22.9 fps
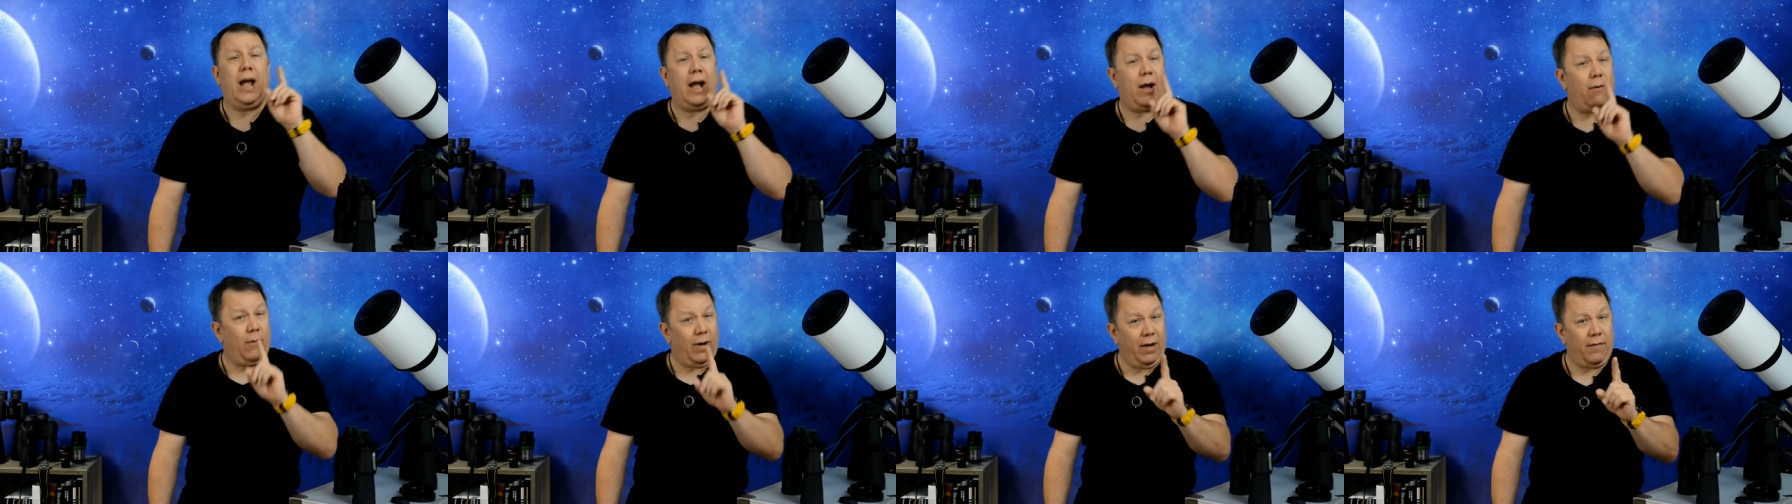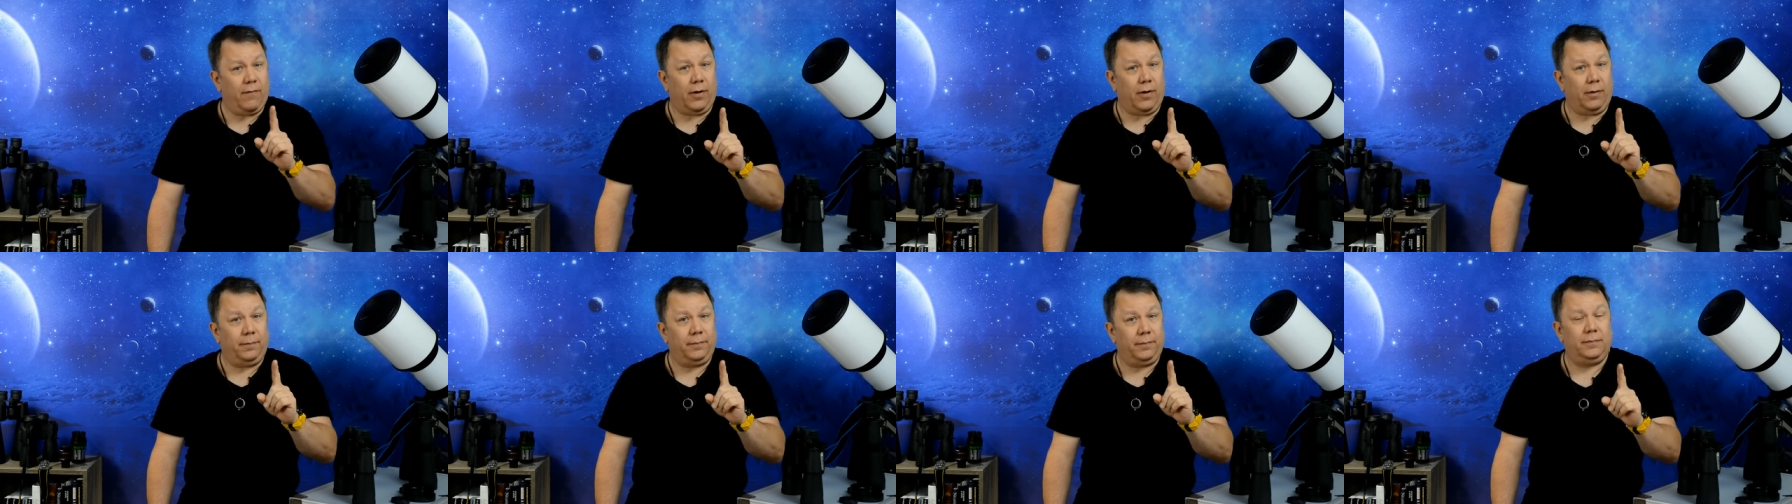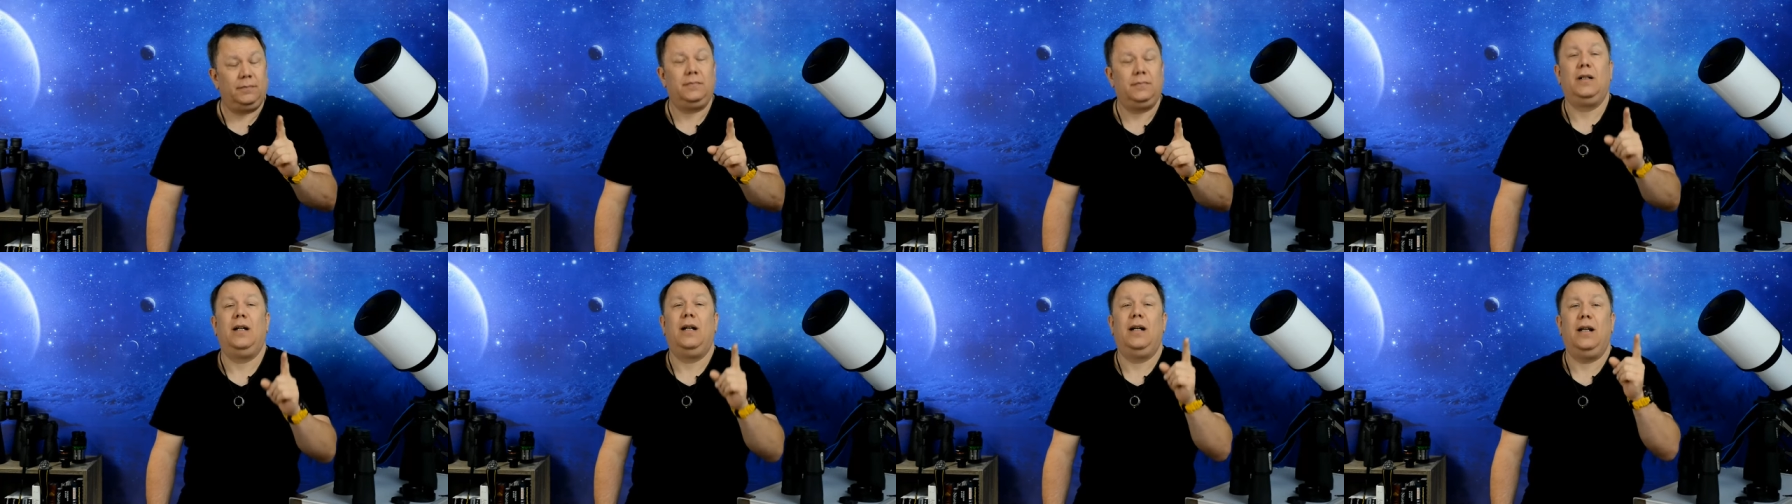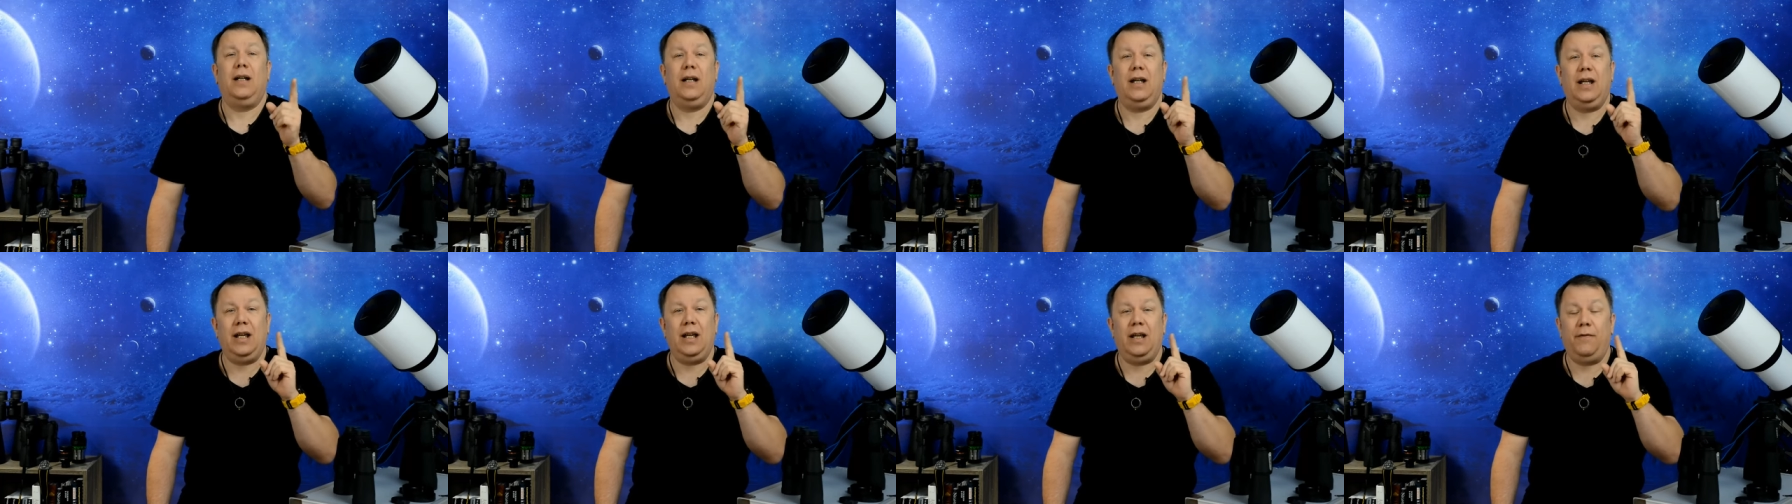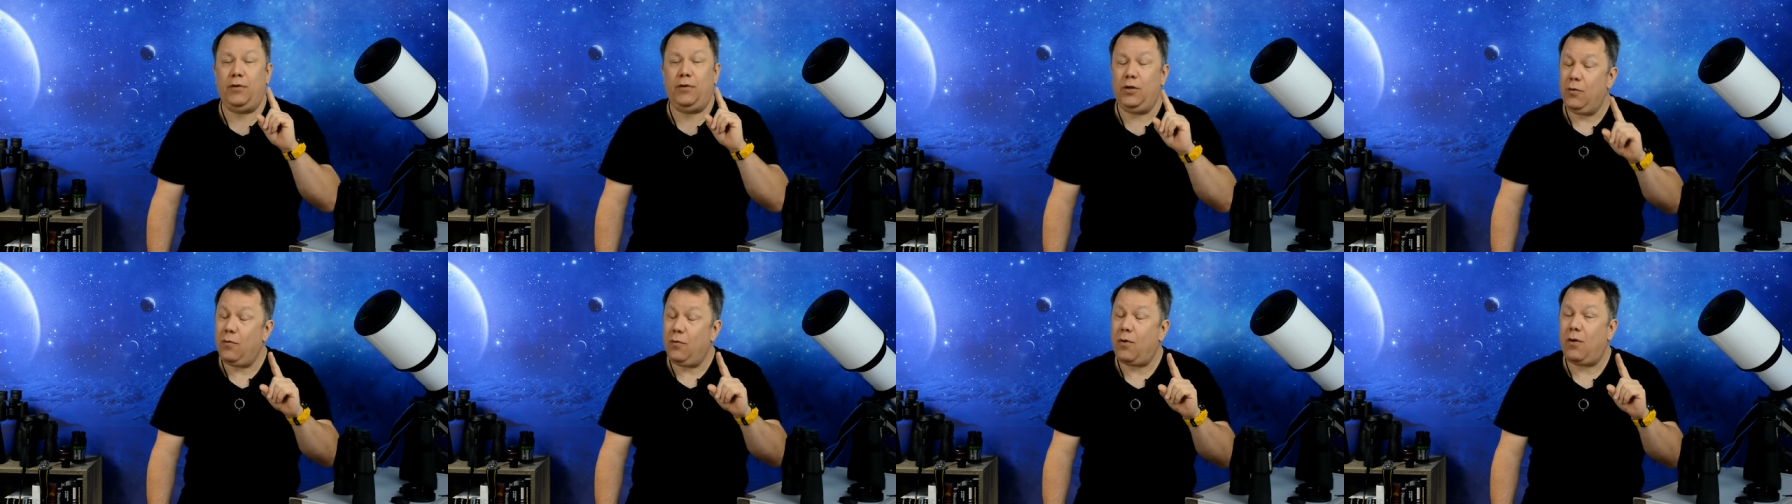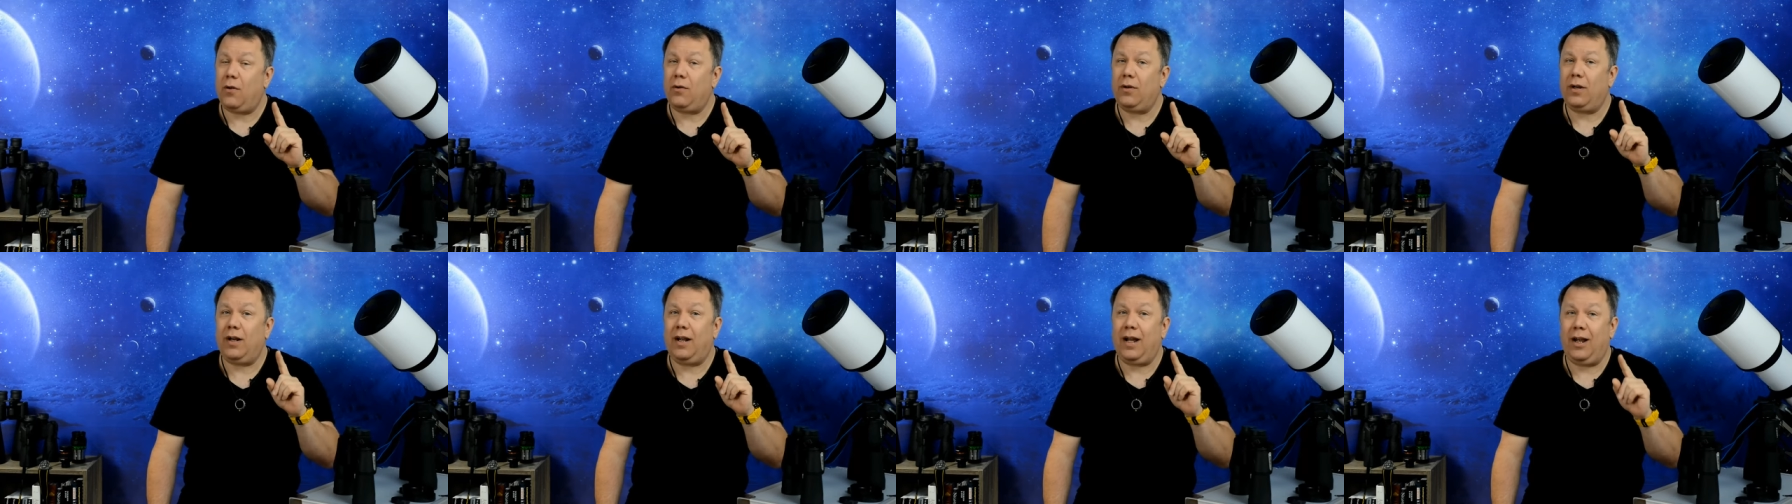However, if you
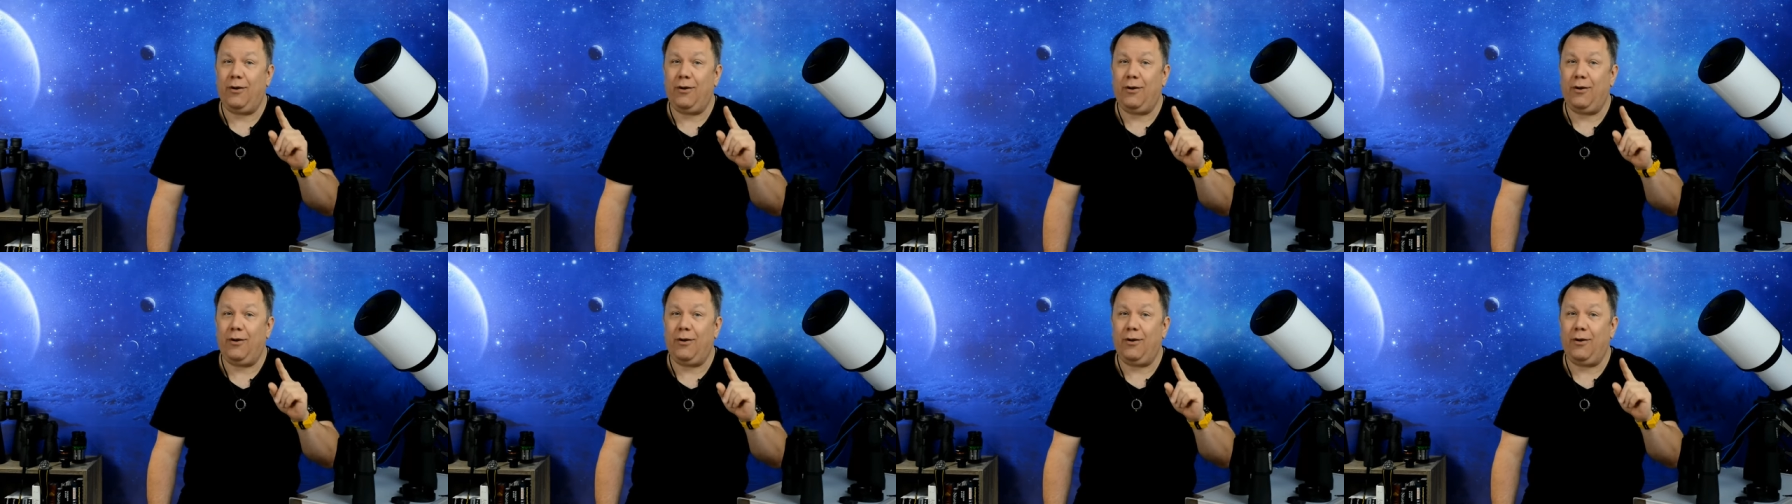want